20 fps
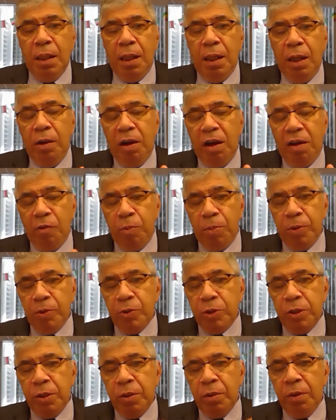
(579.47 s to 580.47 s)
you have
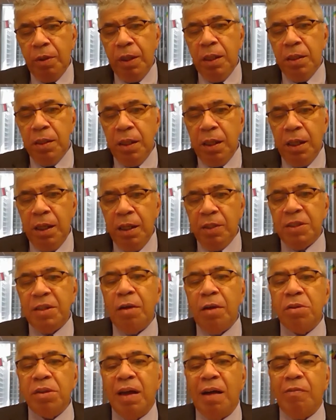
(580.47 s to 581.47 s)
Brazil, India, and
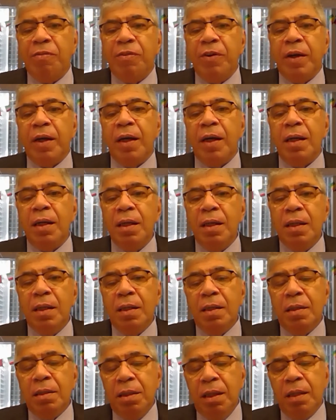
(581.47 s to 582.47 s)
South Africa
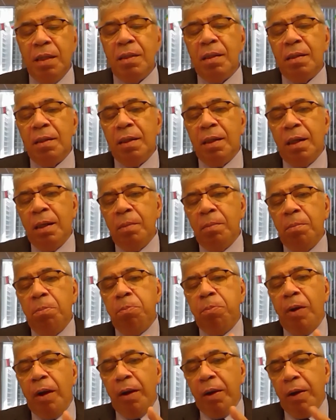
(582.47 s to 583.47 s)
that are
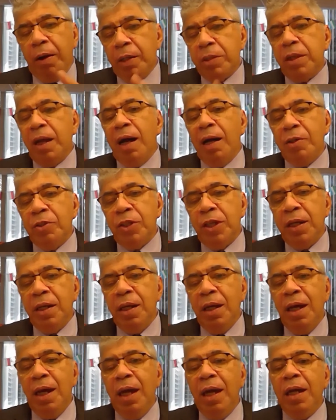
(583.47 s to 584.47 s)

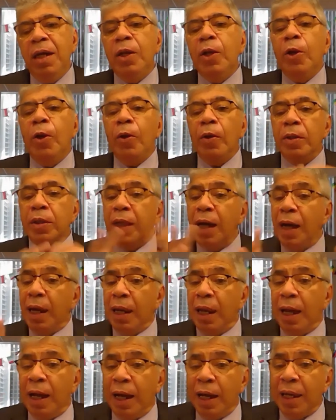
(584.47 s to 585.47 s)
prioritizing a
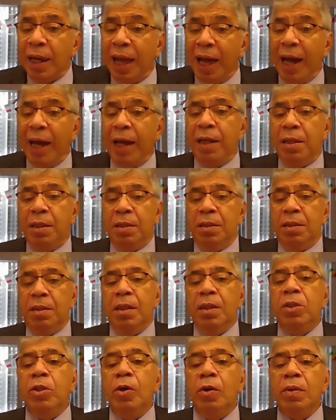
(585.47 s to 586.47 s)
non-aligned
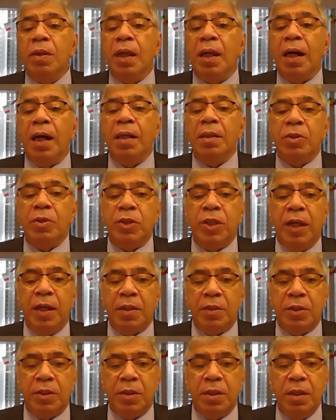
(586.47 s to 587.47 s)

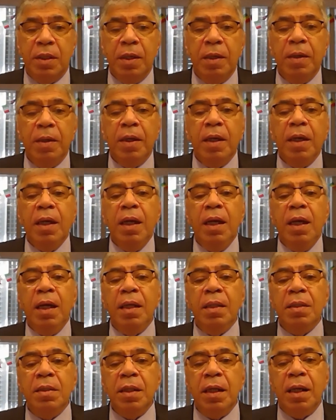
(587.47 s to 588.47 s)
stance.
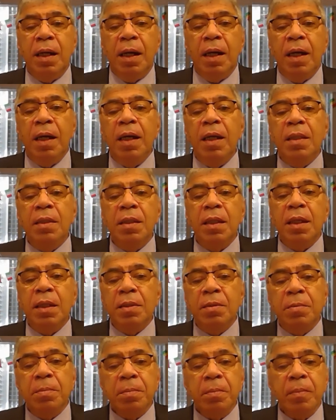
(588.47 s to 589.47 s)
And
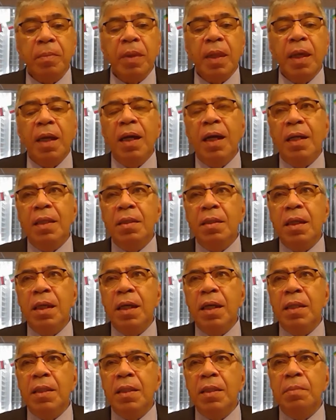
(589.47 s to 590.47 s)
in
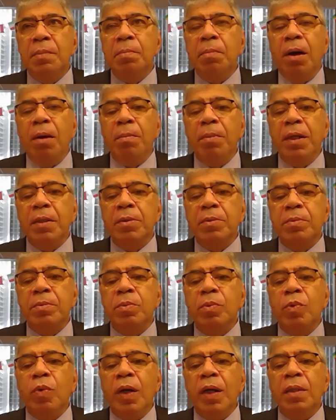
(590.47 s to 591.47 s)
the moment
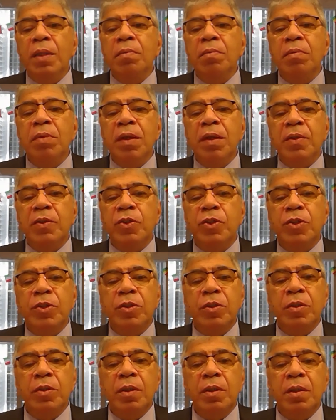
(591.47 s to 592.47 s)
when
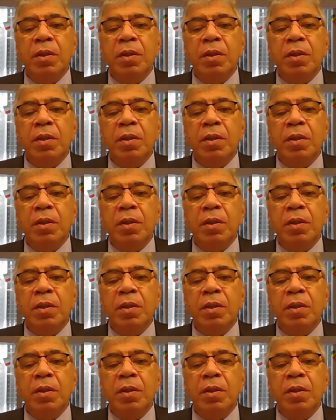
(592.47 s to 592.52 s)
this